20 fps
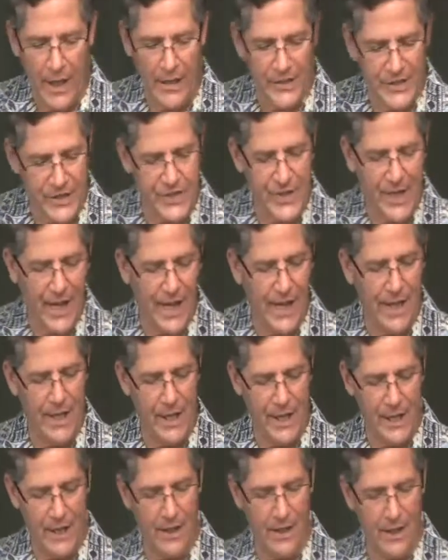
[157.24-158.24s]

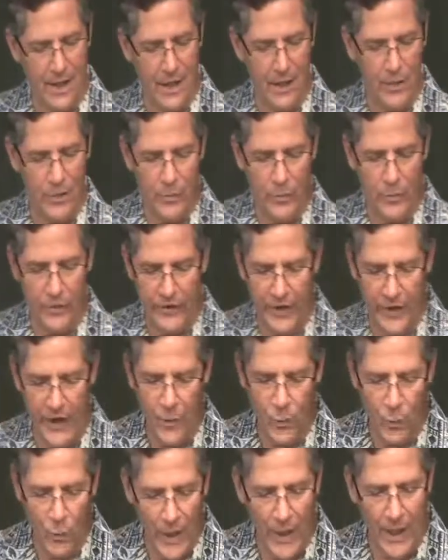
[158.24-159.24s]
Instead, he
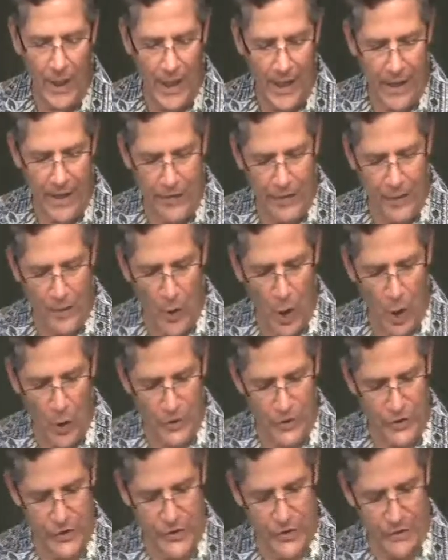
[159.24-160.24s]
did really the
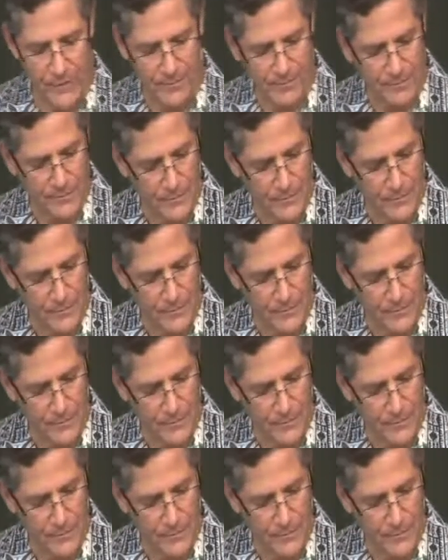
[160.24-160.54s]
most